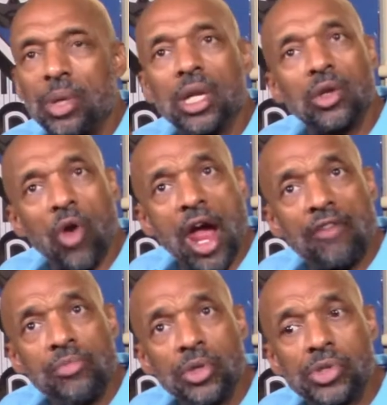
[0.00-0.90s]
and
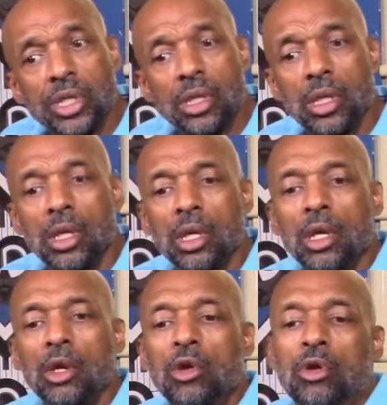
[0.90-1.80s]
craft music
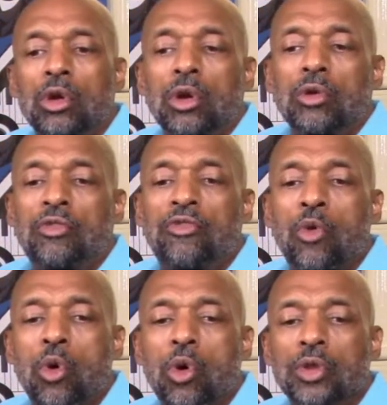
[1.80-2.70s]

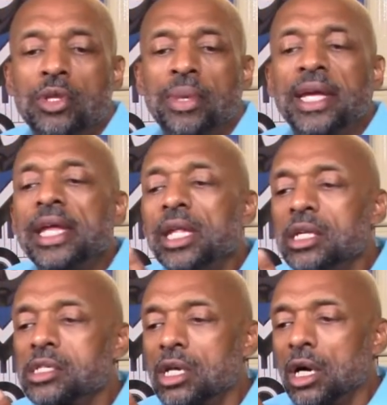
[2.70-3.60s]
for the
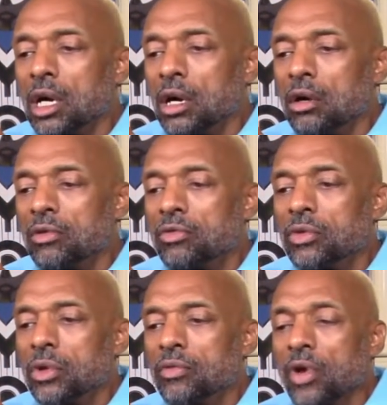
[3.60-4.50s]
beginnings of
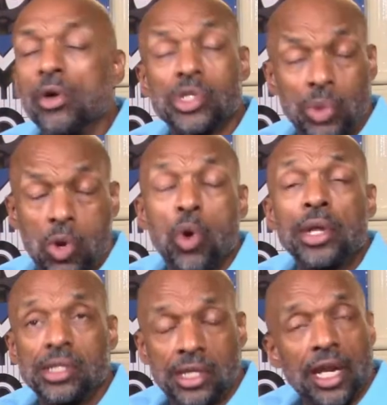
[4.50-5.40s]
various
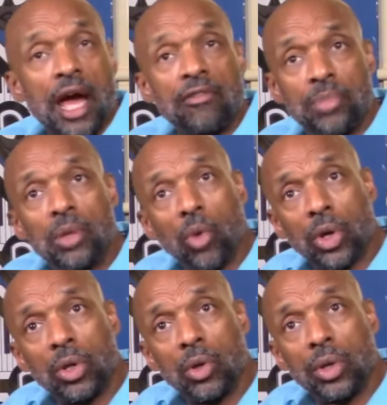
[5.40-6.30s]
recordings that I've been
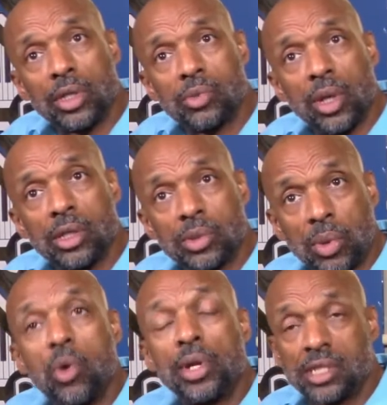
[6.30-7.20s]
working on, as well as
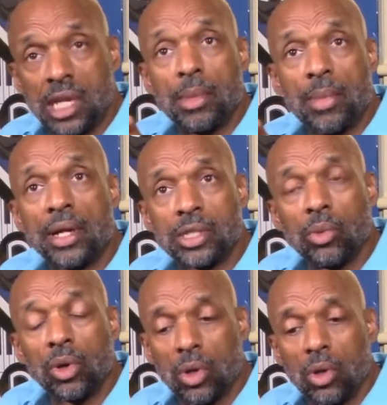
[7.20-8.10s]
recordings that I'm about to
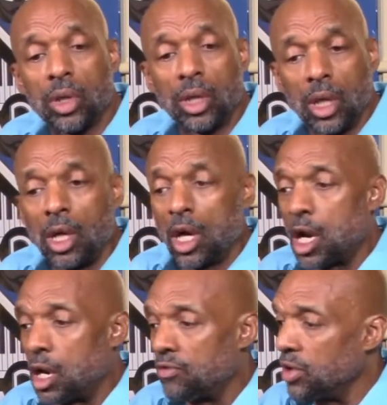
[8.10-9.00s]
work
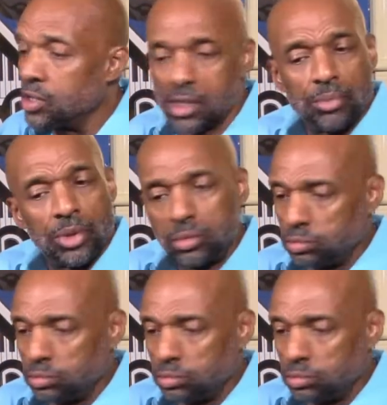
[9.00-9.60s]
on. Very simple,